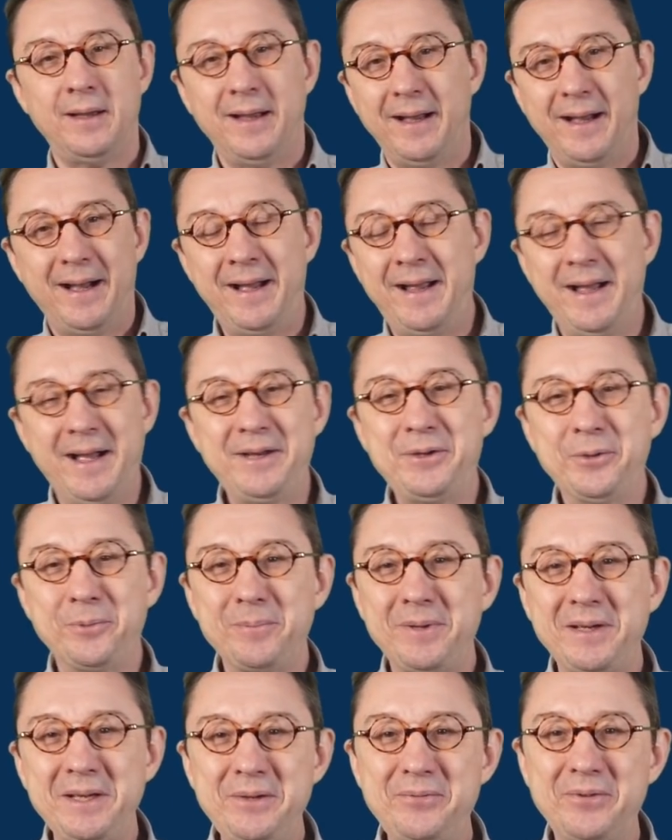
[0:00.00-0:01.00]
I
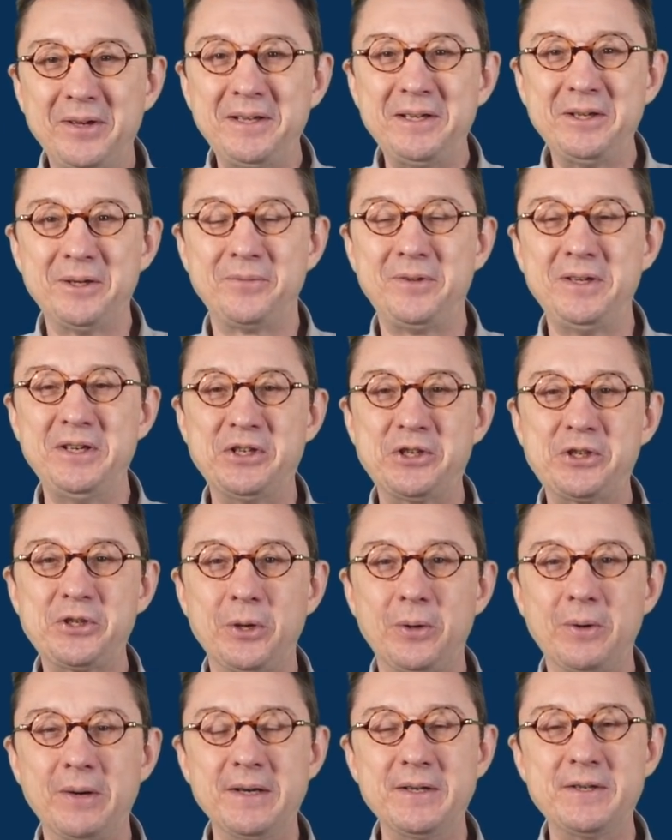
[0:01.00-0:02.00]
don't believe any of these
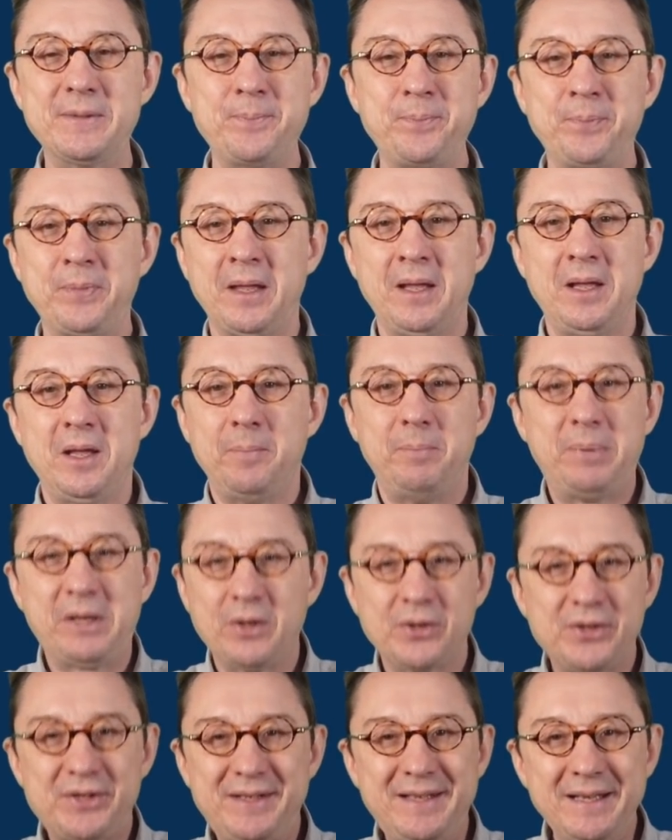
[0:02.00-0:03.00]
stories,
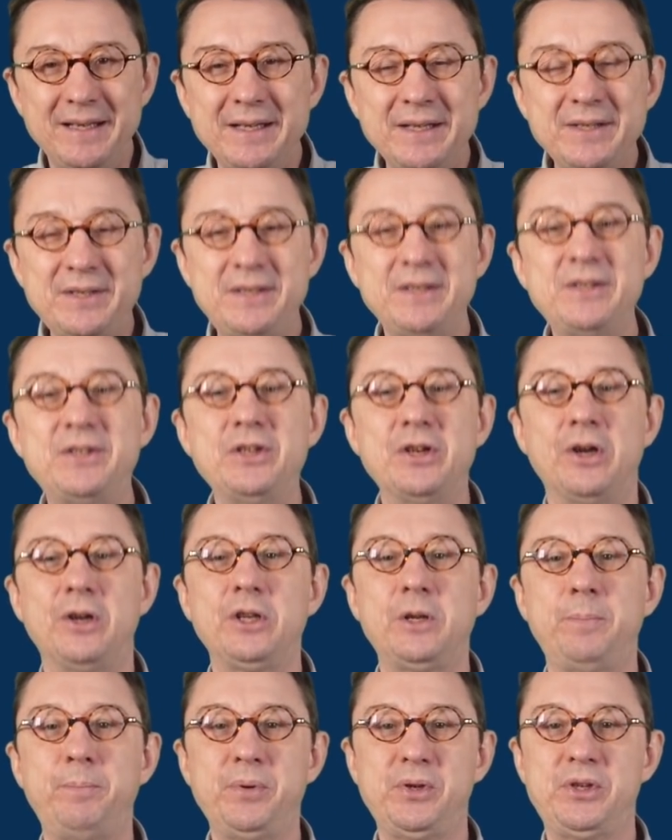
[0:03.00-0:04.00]
because this is
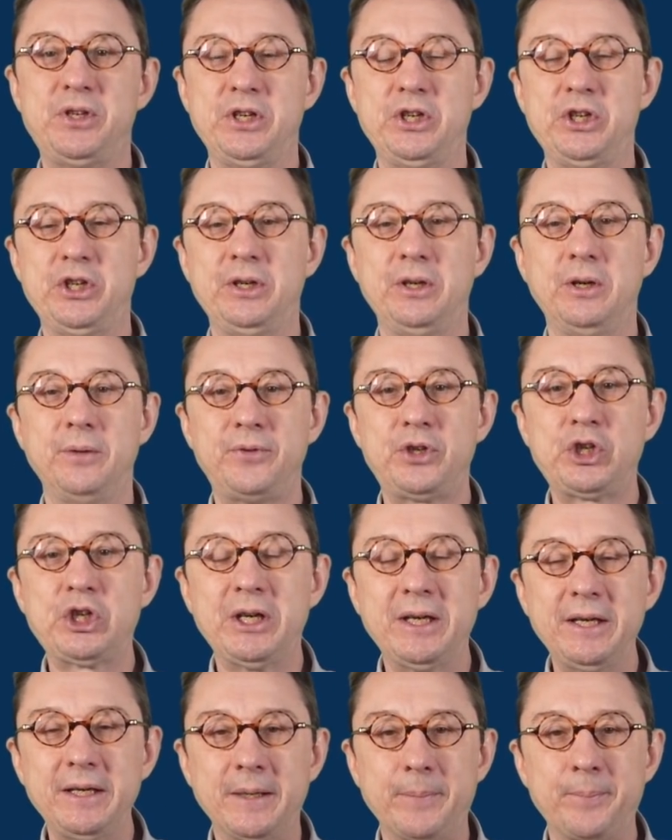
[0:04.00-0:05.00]
not the position of
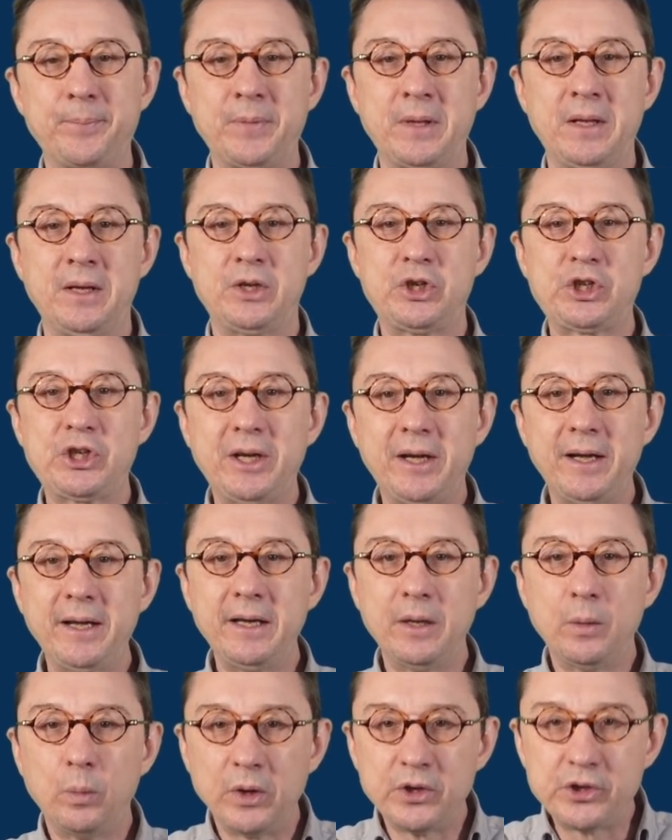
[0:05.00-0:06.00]
China.
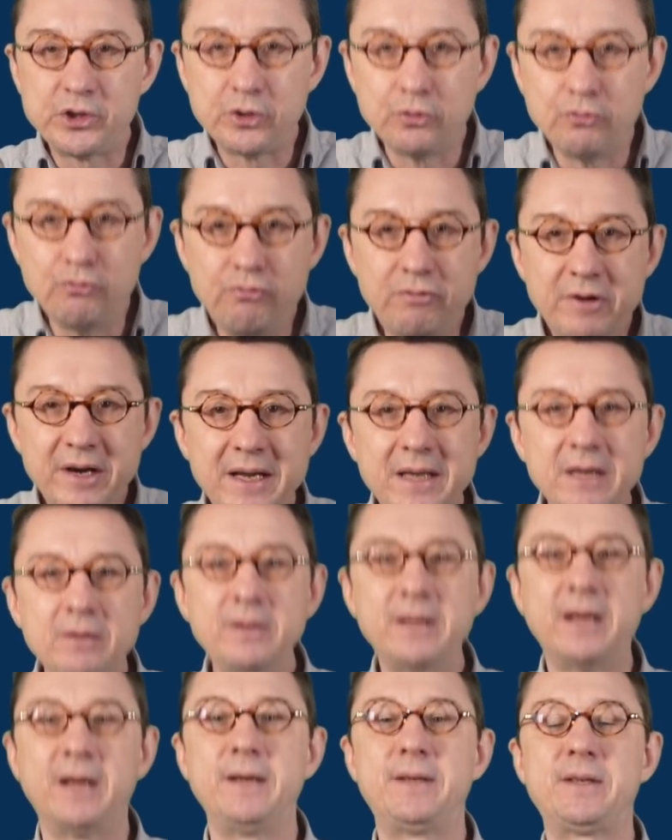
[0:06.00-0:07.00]
China wants to
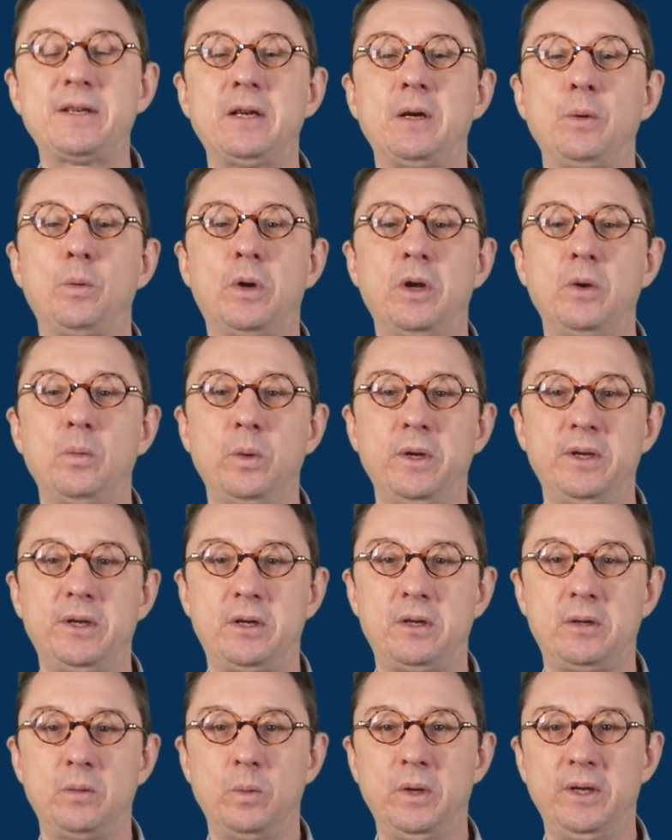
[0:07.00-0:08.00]
reunite Taiwan with
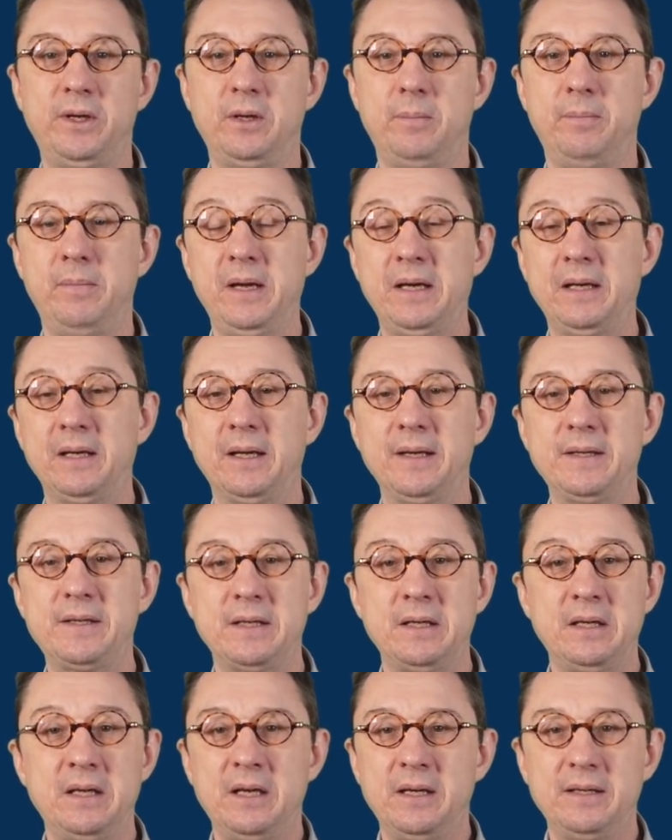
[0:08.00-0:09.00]
the mainland.
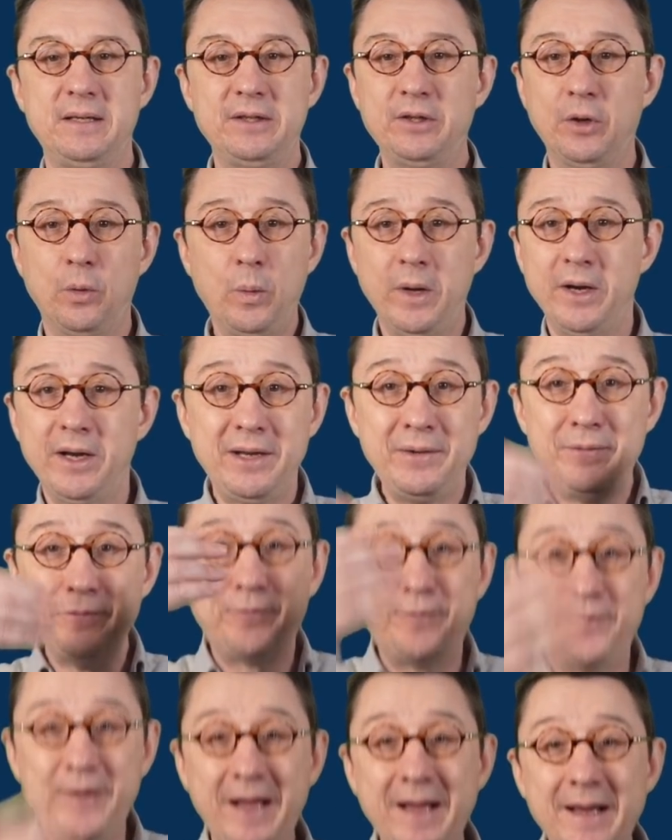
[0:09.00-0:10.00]
They don't want to
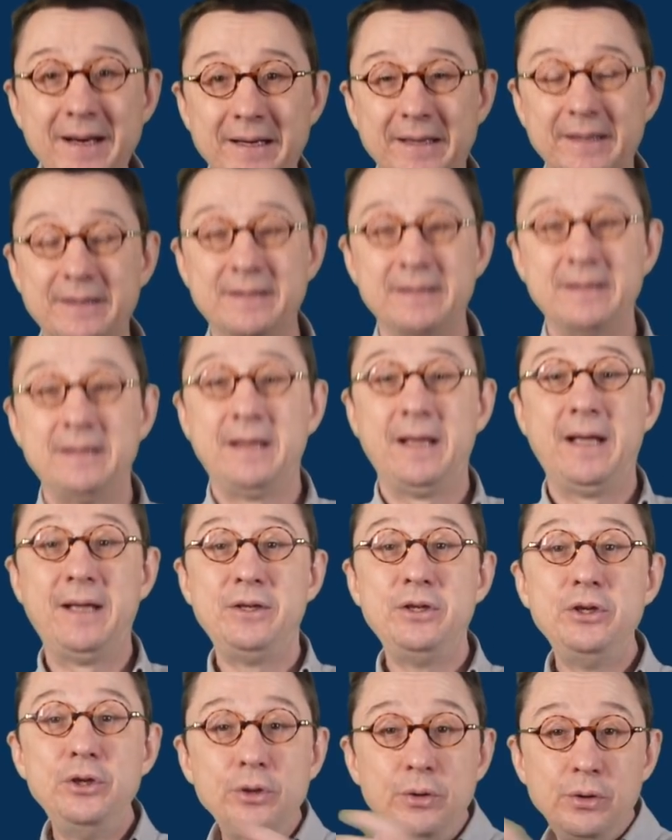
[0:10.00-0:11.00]
invade it,
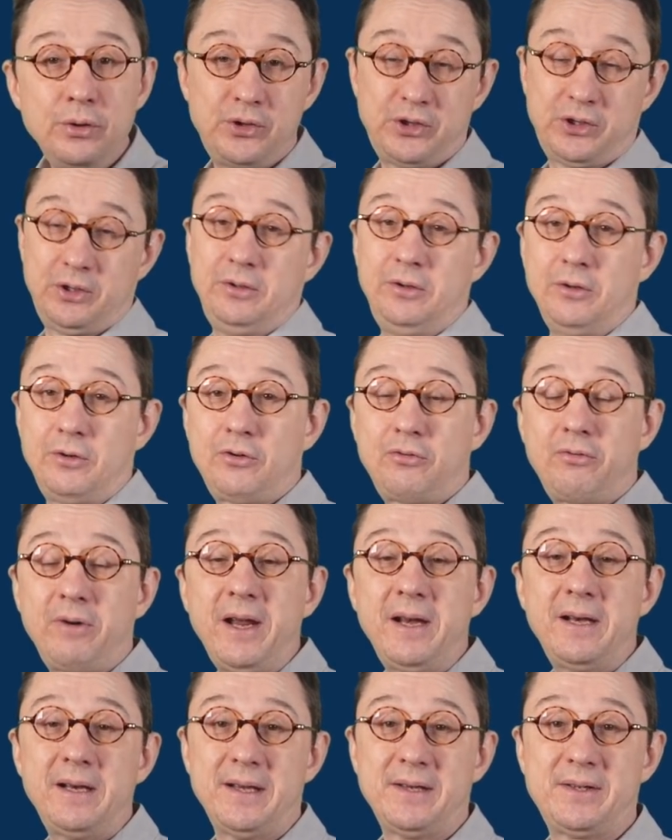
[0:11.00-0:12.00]
and use
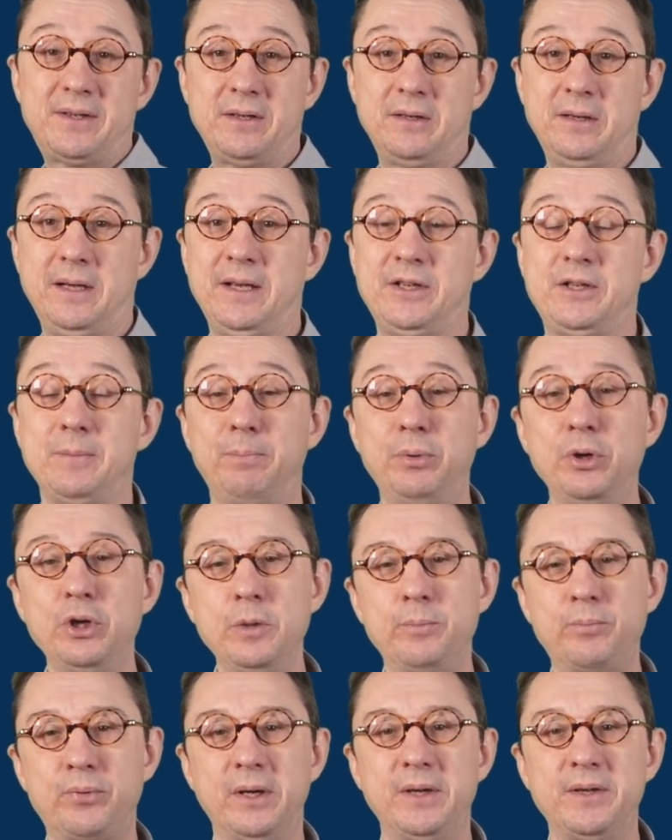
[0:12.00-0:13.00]
Ukraine as a
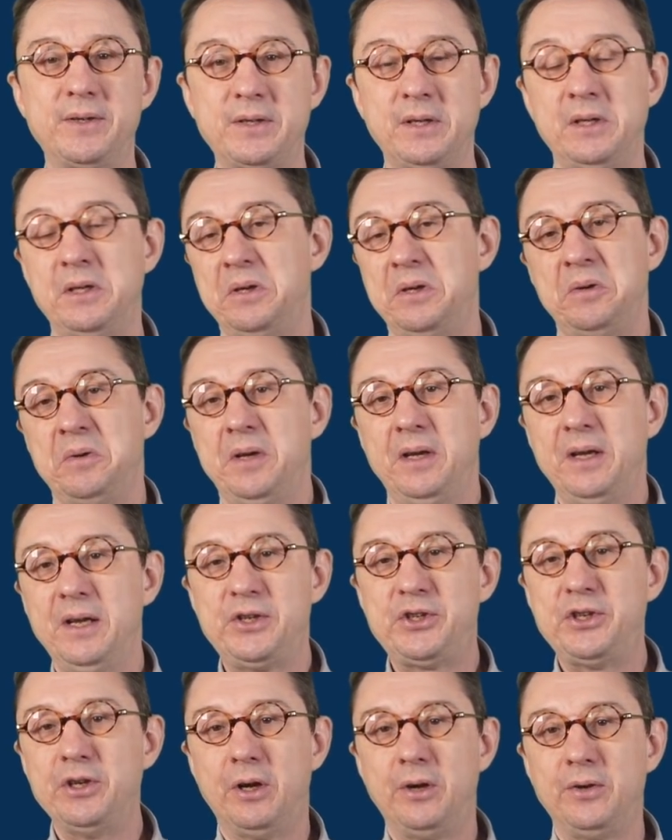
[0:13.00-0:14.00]
blueprint
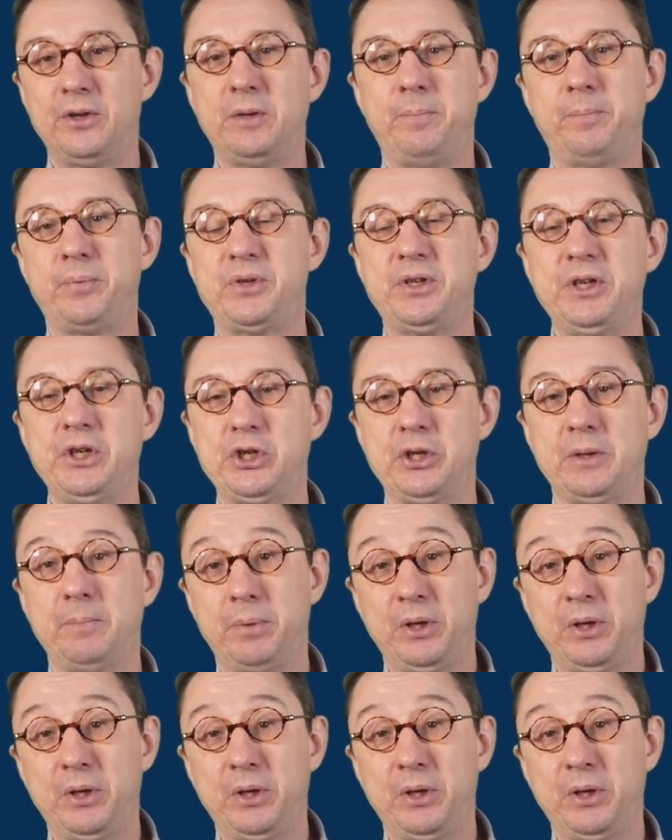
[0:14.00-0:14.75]
is not the position.